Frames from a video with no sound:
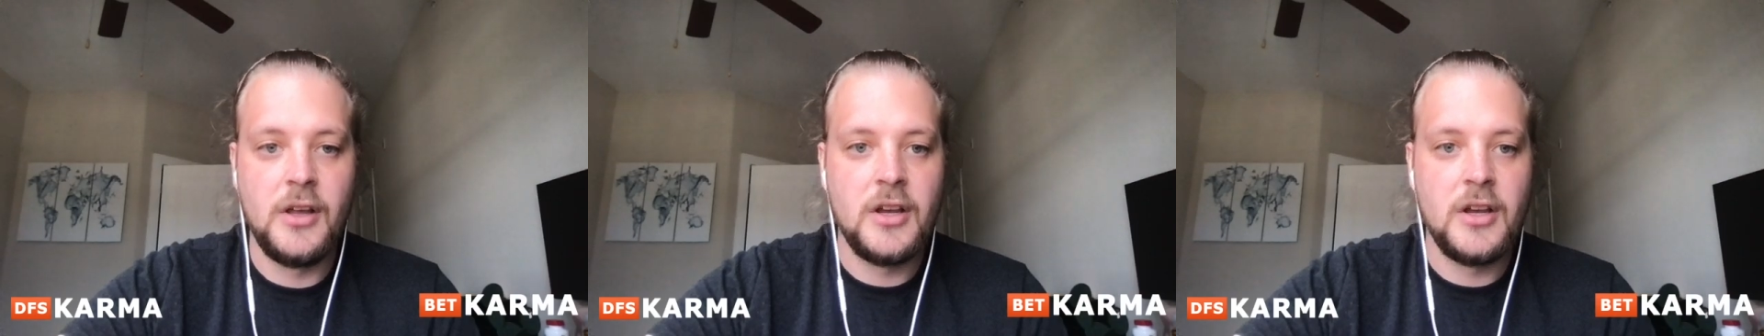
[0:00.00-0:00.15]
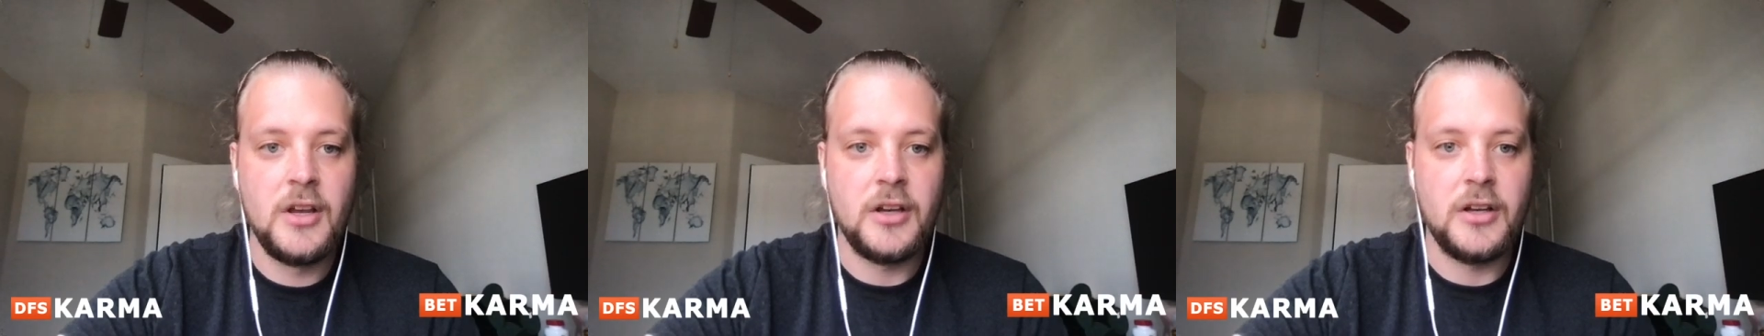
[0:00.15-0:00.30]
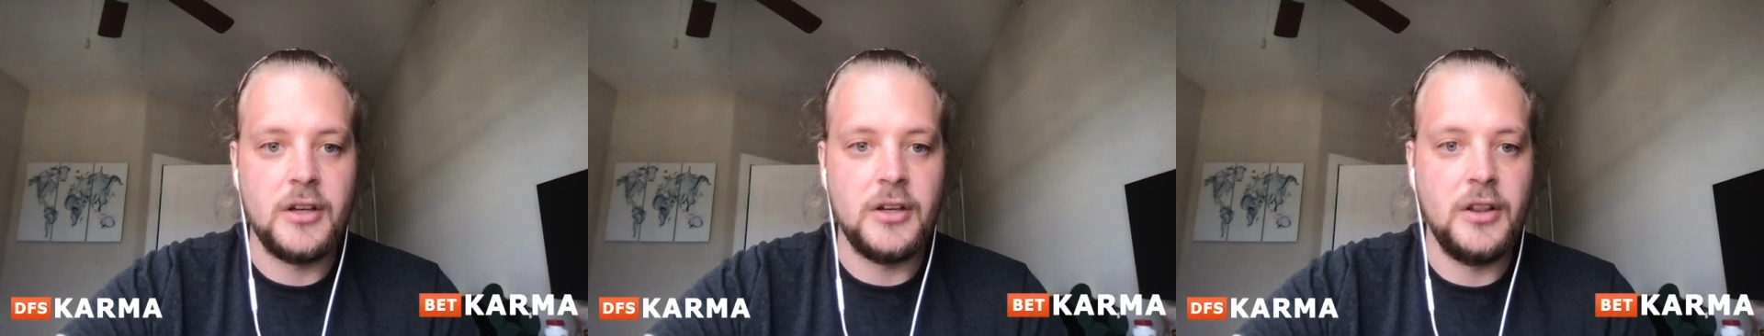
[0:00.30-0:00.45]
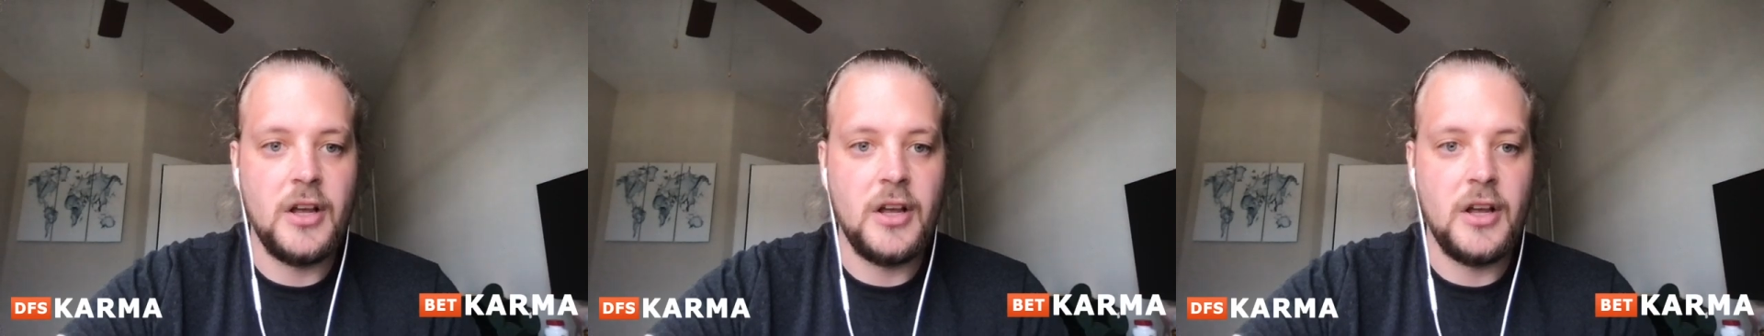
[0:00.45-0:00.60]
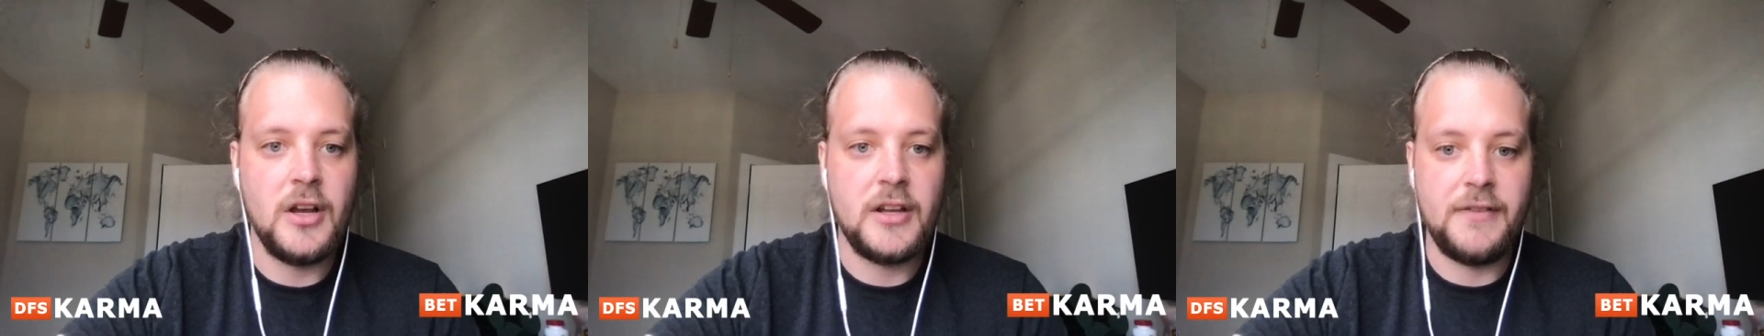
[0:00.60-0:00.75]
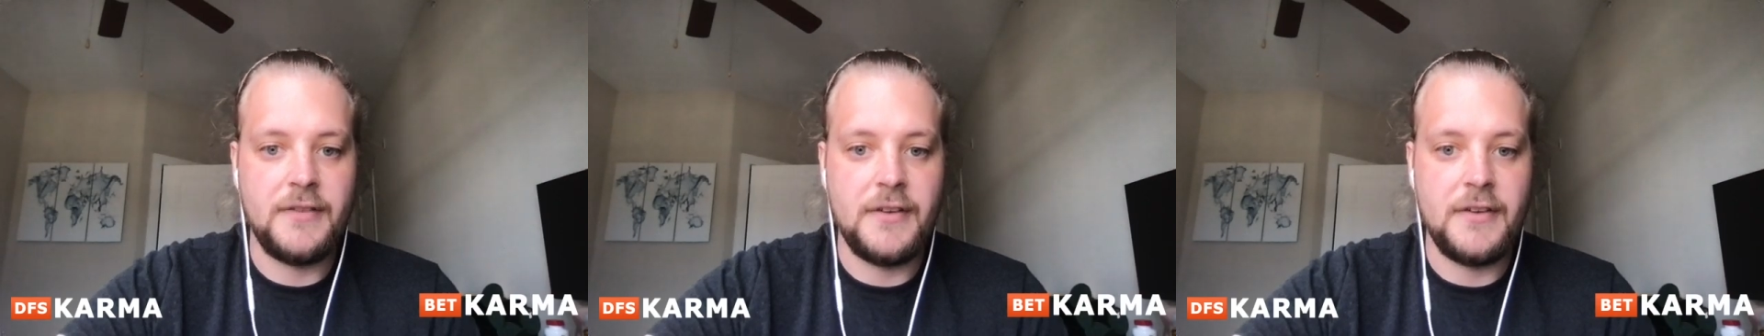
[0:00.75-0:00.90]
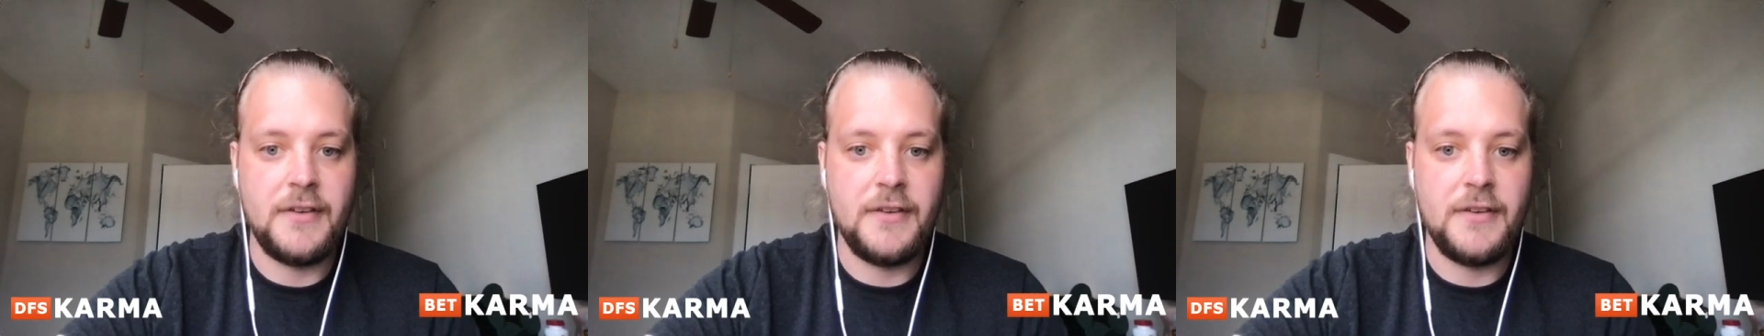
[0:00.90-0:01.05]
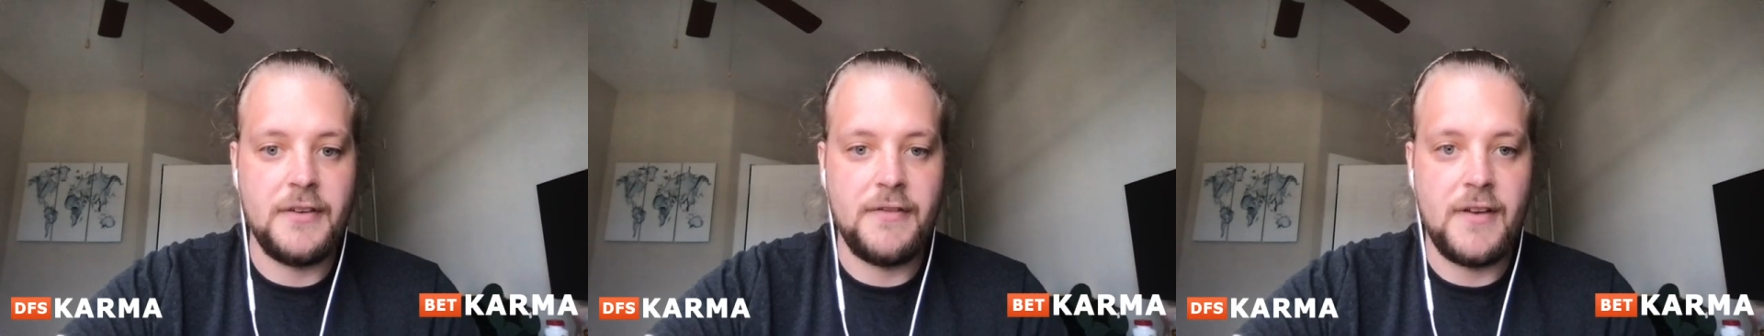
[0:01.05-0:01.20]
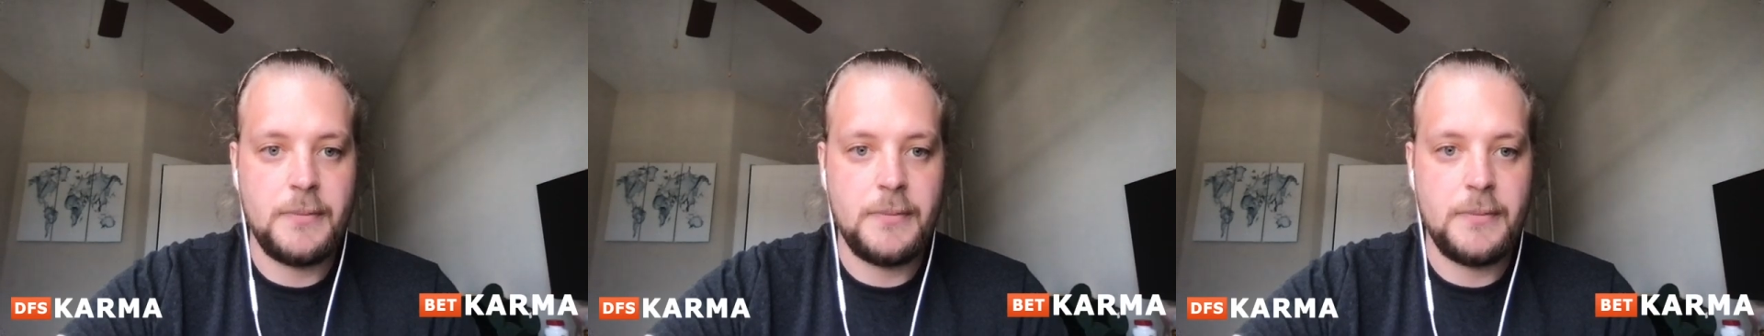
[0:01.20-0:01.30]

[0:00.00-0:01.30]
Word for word: Good luck if you follow.